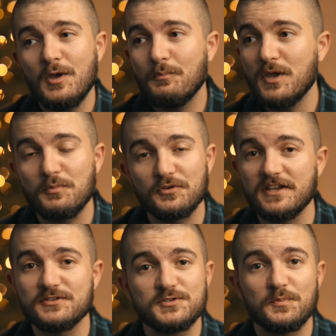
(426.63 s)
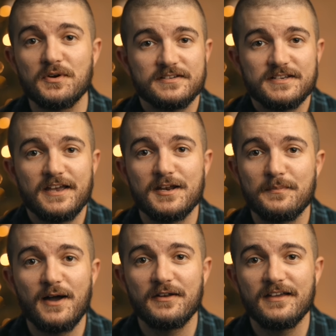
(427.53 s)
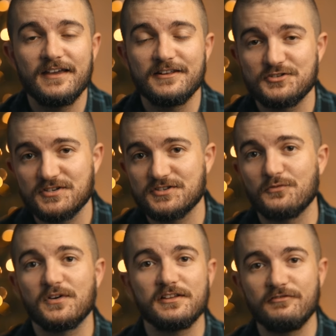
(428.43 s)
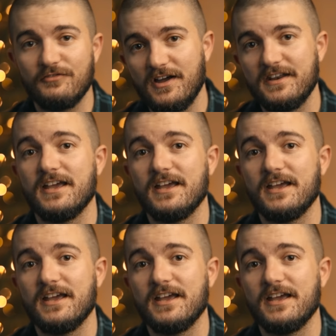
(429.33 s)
people get super excited about it, and it's just a really fun,